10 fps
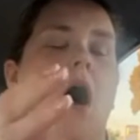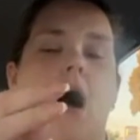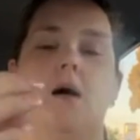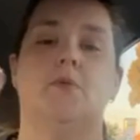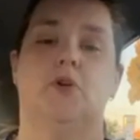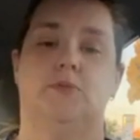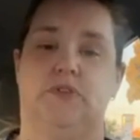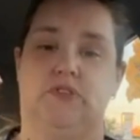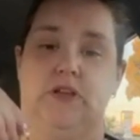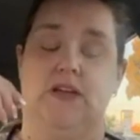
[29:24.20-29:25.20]
I'm going to
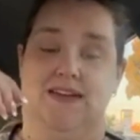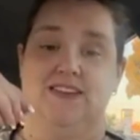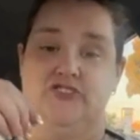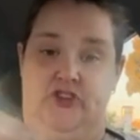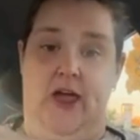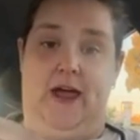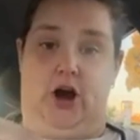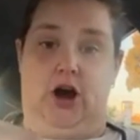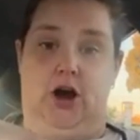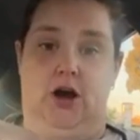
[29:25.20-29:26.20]
be sitting in a
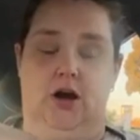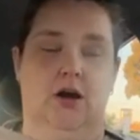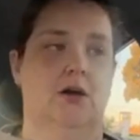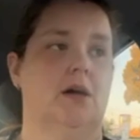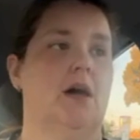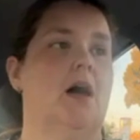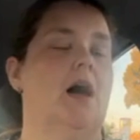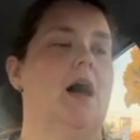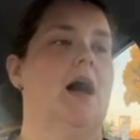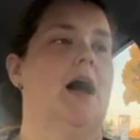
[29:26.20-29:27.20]
chair.
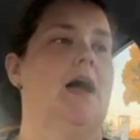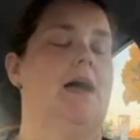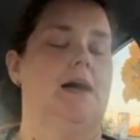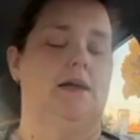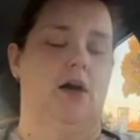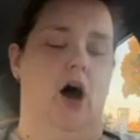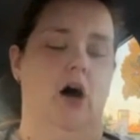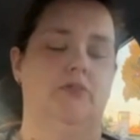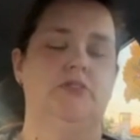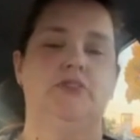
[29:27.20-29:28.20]
And
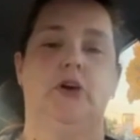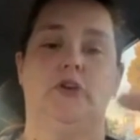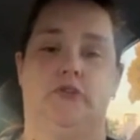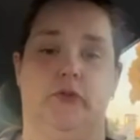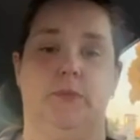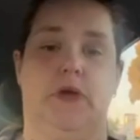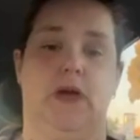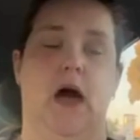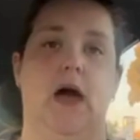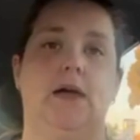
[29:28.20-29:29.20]
office chairs for
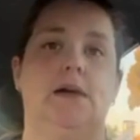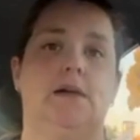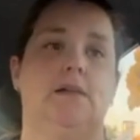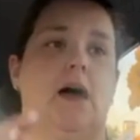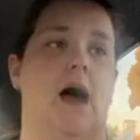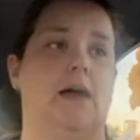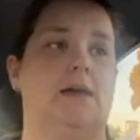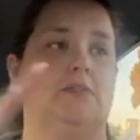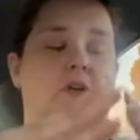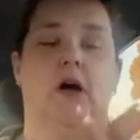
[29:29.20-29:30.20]
me, I
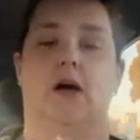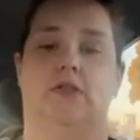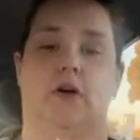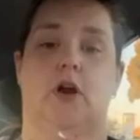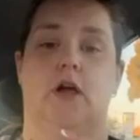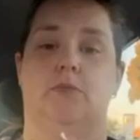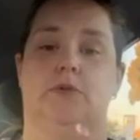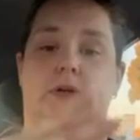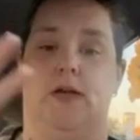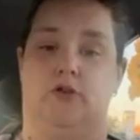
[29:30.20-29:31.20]
get the kind that are
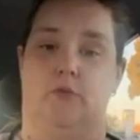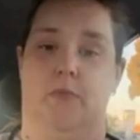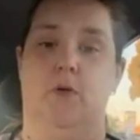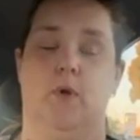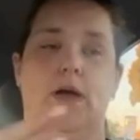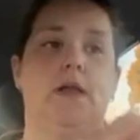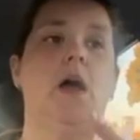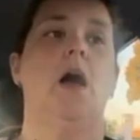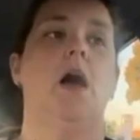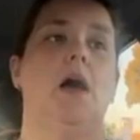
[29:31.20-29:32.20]
able to handle my weight,
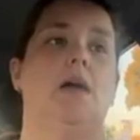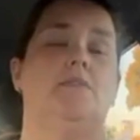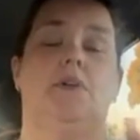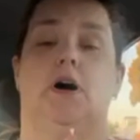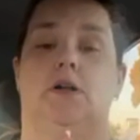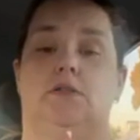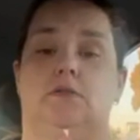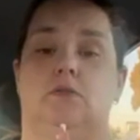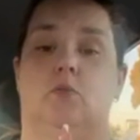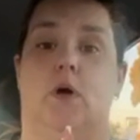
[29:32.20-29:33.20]
if not
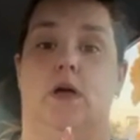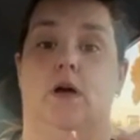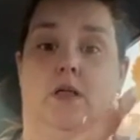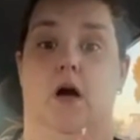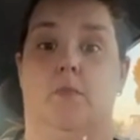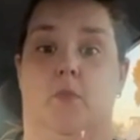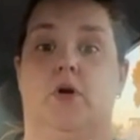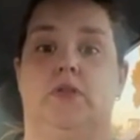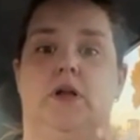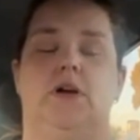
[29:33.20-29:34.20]
weigh a lot
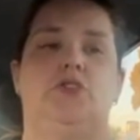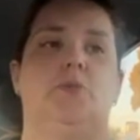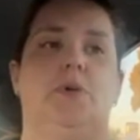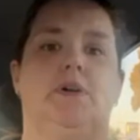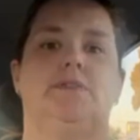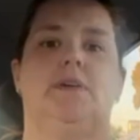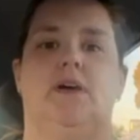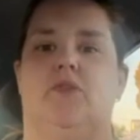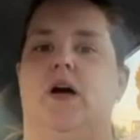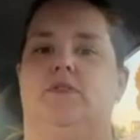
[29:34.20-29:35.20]
more than I do, because
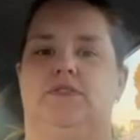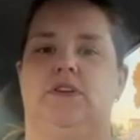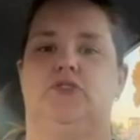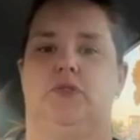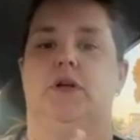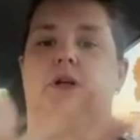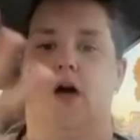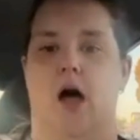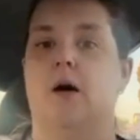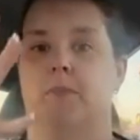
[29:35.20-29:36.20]
if I have a seizure in it,
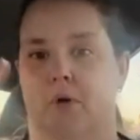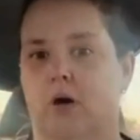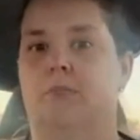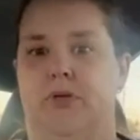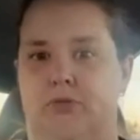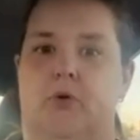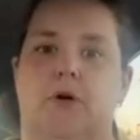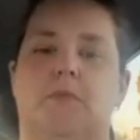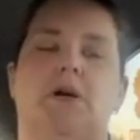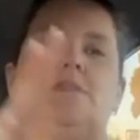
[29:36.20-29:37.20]
I'm going to be
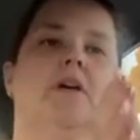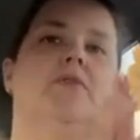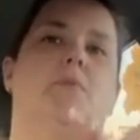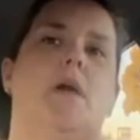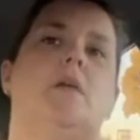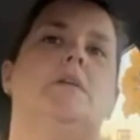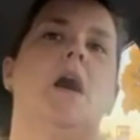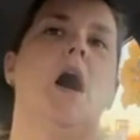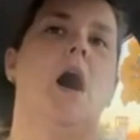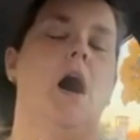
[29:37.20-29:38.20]
throwing myself around.
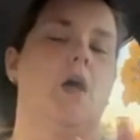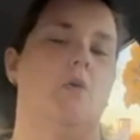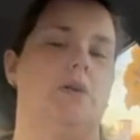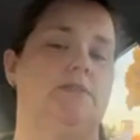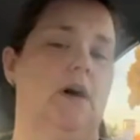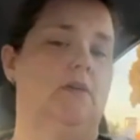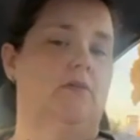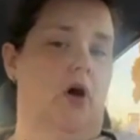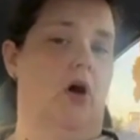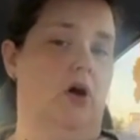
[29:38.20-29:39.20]
I always have
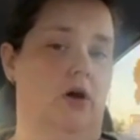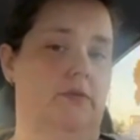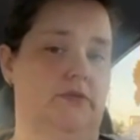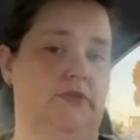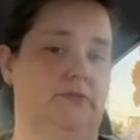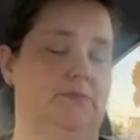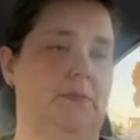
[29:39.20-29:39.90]
arms,